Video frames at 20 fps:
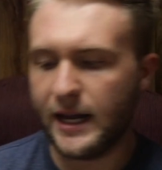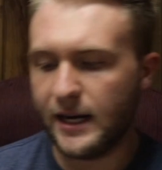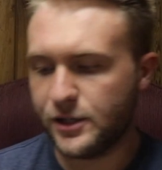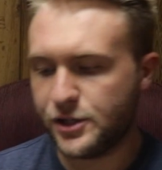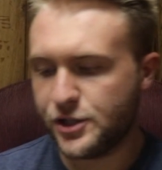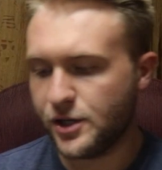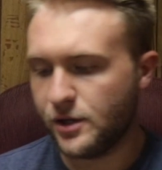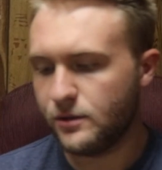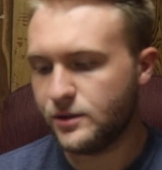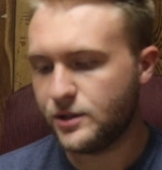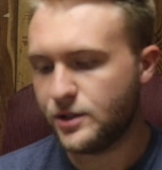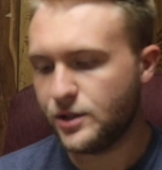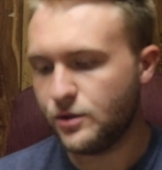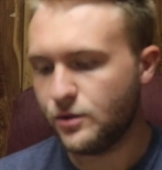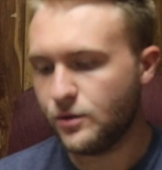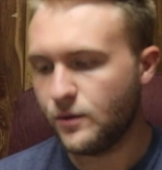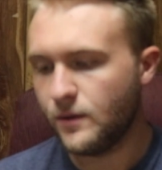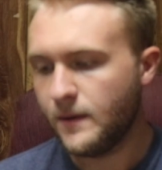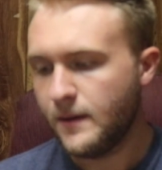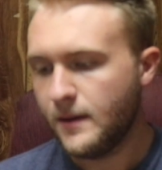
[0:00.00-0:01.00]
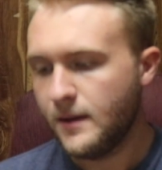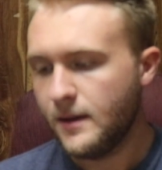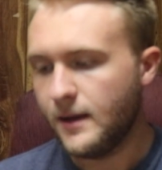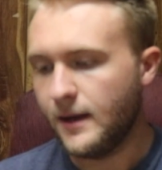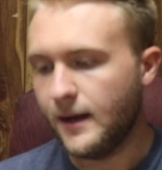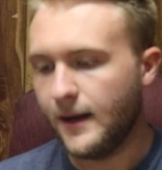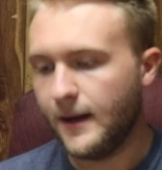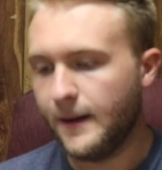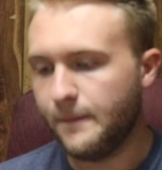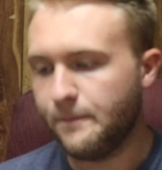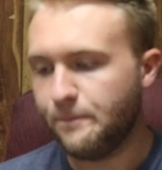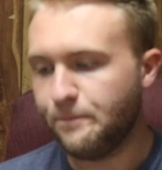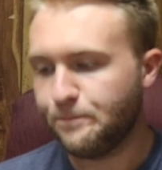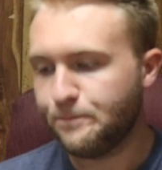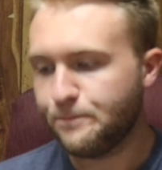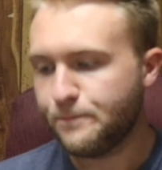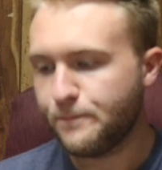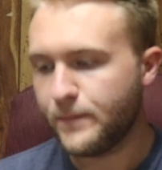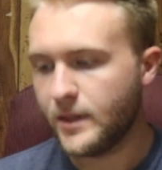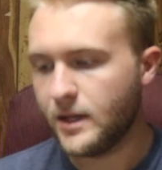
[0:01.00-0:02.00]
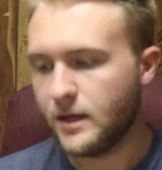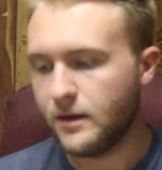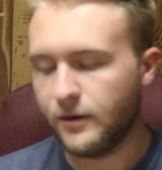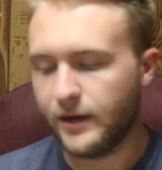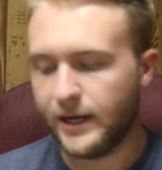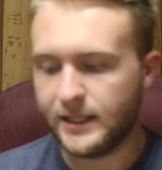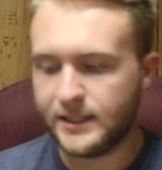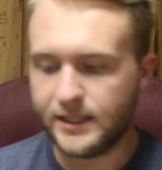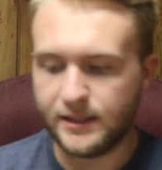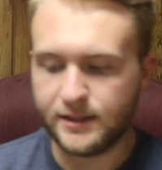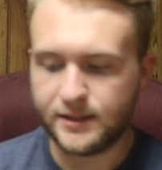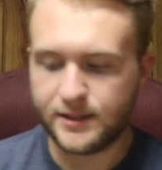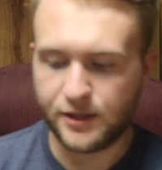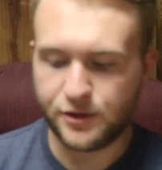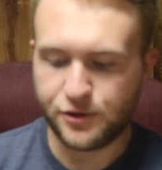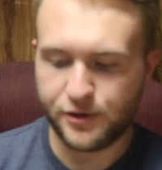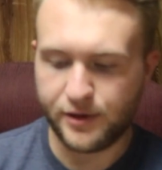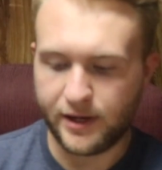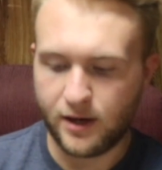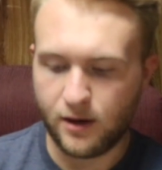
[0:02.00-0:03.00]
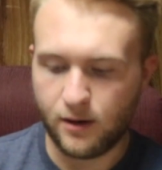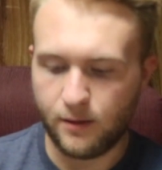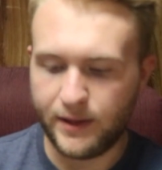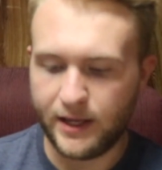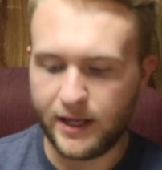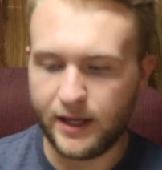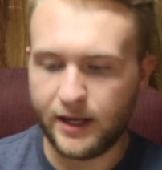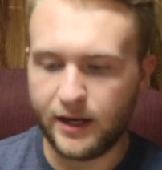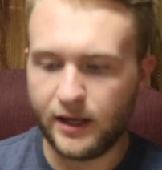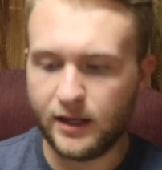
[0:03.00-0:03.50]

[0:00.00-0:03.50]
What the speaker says: of shows you, 18th century Caribbean.